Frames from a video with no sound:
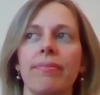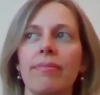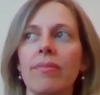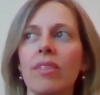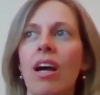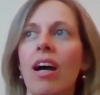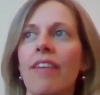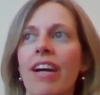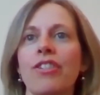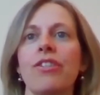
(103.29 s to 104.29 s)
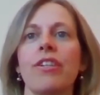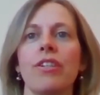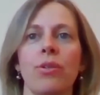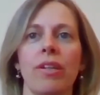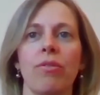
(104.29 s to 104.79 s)
Mm-hmm. I've entered
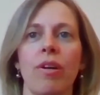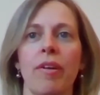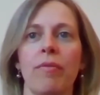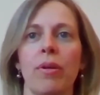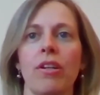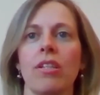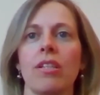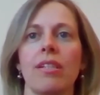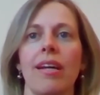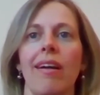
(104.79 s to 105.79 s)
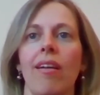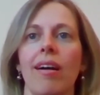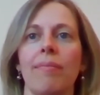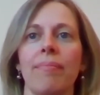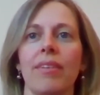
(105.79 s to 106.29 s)
into an agreement of purchase and sale
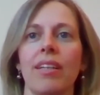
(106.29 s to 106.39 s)
on,